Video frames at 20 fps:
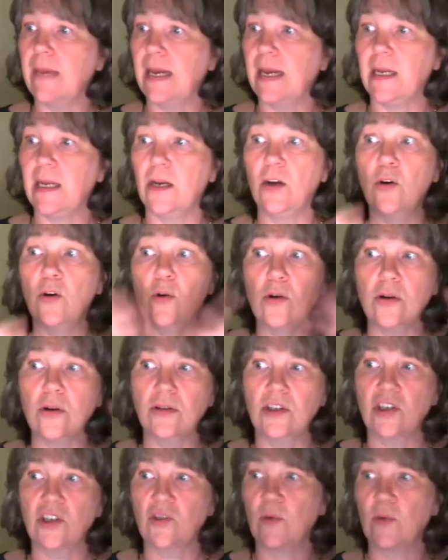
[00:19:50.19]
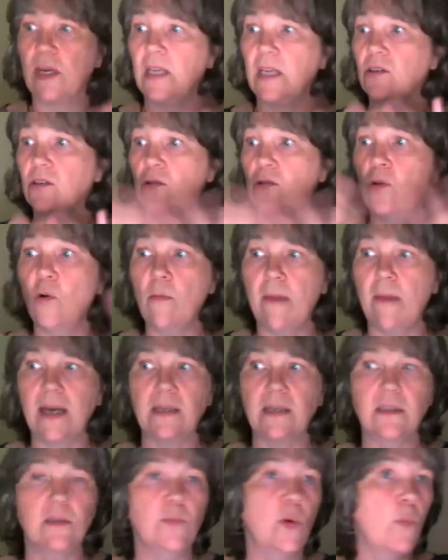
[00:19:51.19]
many, no constraints, no
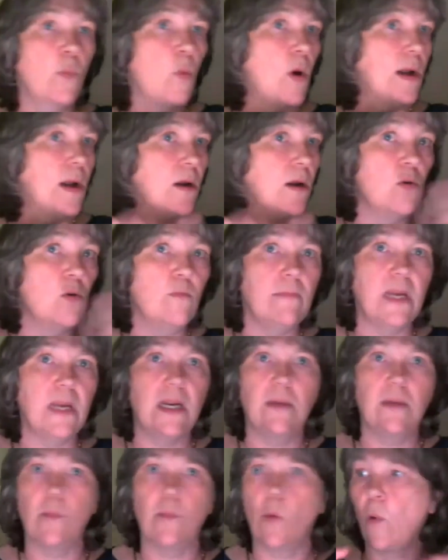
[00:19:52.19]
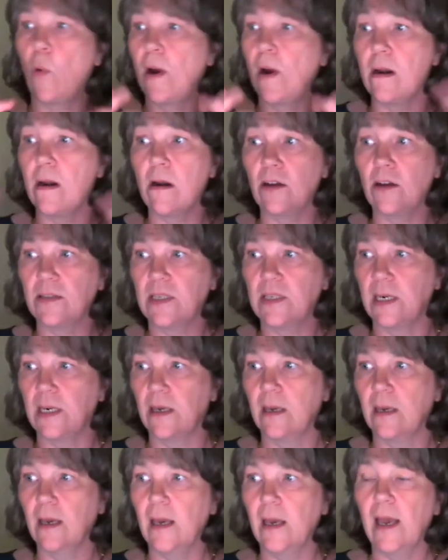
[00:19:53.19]
maximum one, no minimum one,
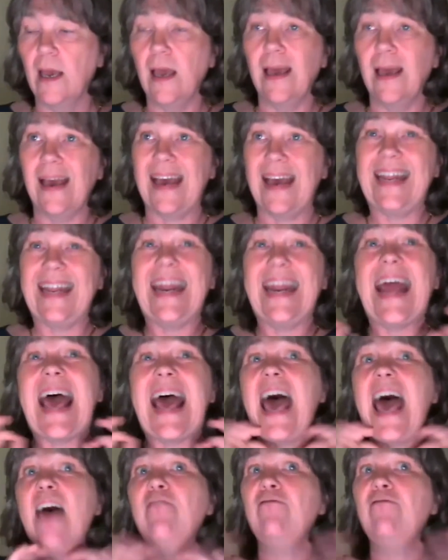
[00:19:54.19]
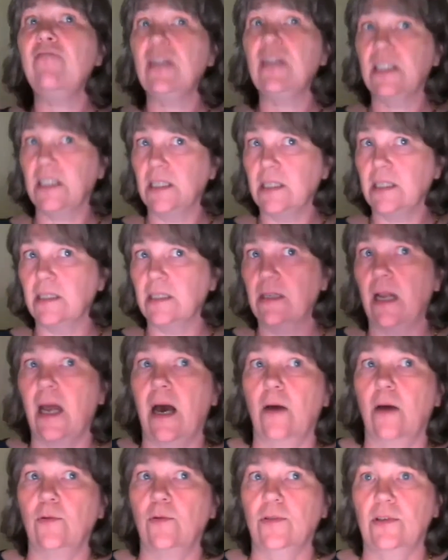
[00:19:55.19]
nothing. And then everything is
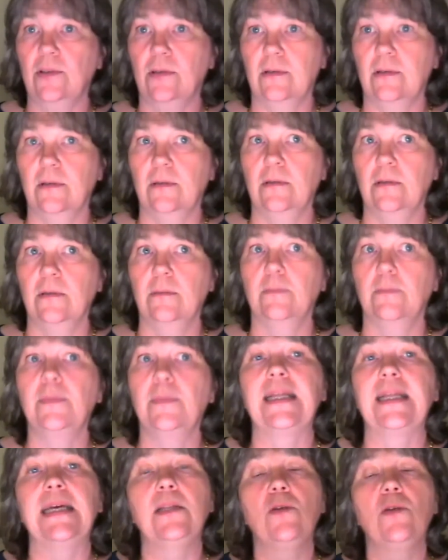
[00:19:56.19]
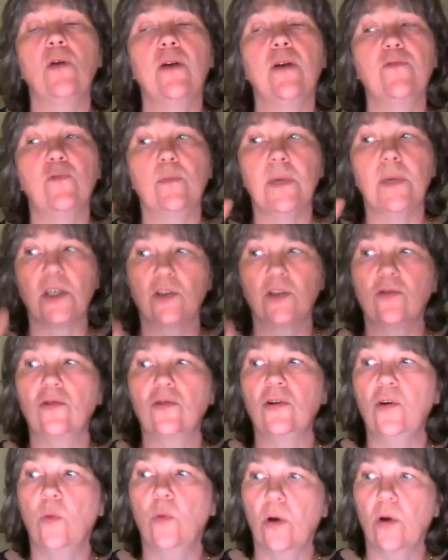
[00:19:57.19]
allowed. But then you have to make
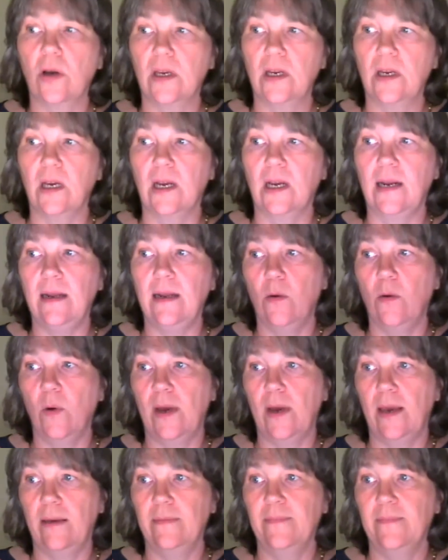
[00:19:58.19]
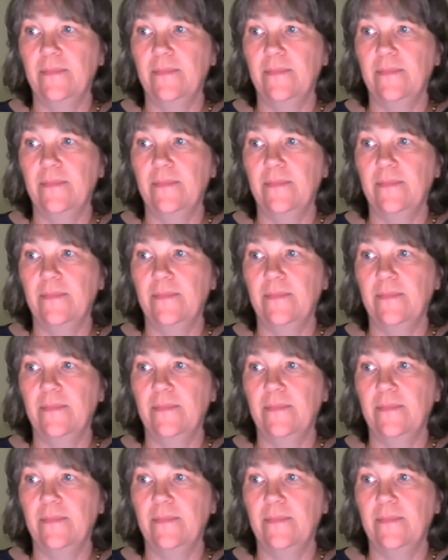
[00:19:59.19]
sure you work in a clean way.